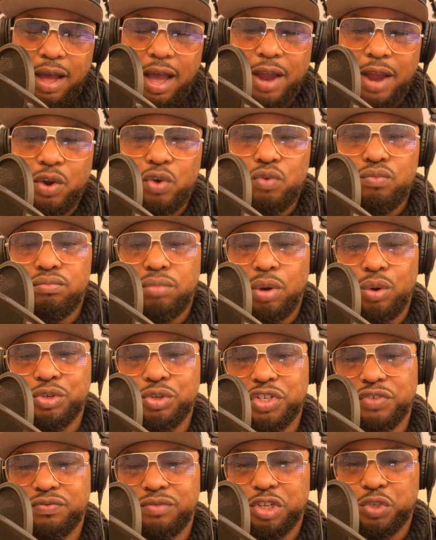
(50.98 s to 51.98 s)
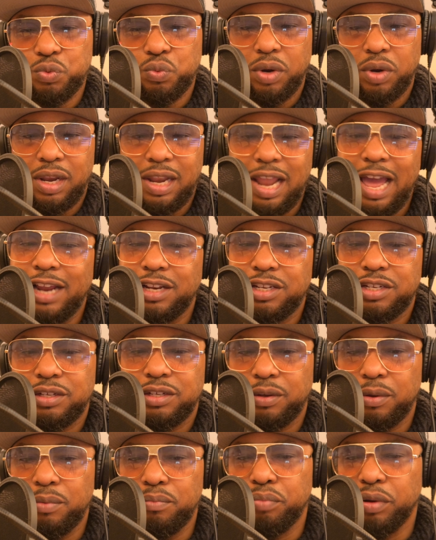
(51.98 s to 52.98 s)
I know most of us would like
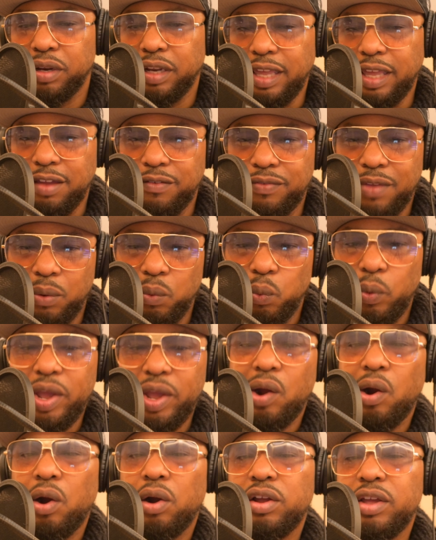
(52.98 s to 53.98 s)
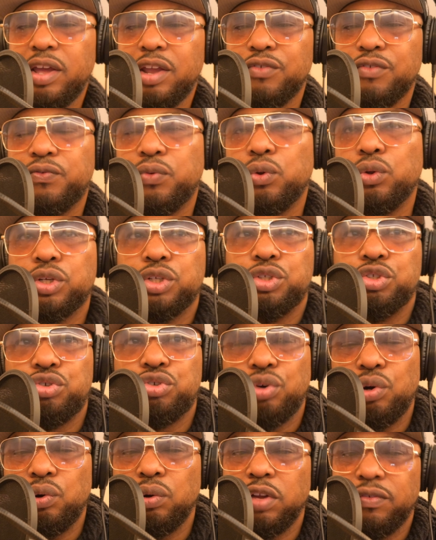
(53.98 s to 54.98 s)
to believe that we are in full
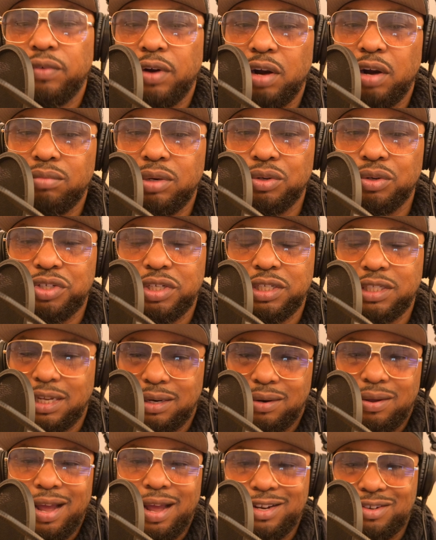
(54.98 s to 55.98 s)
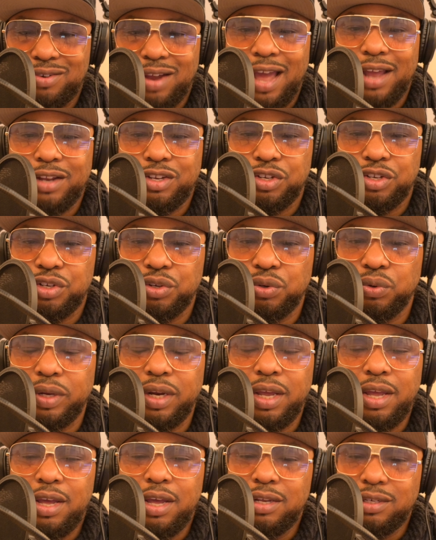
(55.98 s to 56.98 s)
control of our emotions. I know I try to do
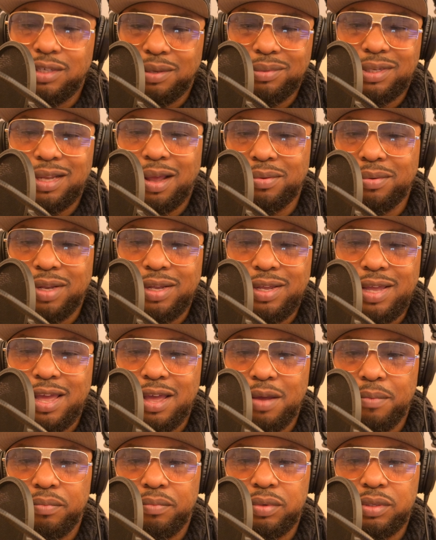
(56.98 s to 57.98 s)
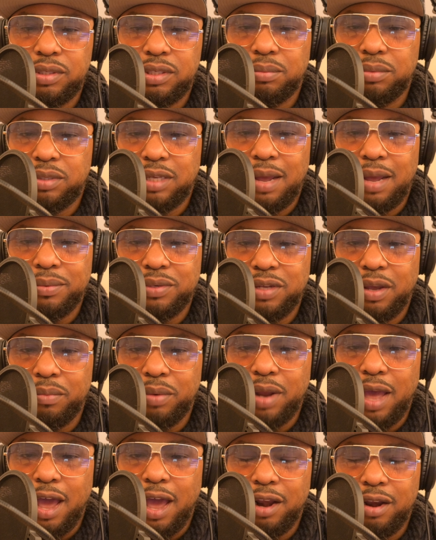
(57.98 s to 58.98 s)
it. Sometimes I am, sometimes
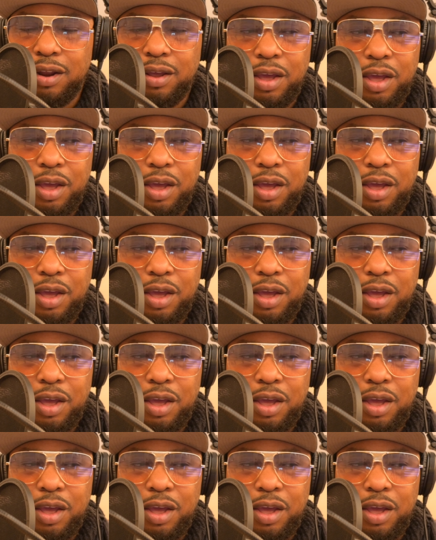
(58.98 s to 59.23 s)
I'm not.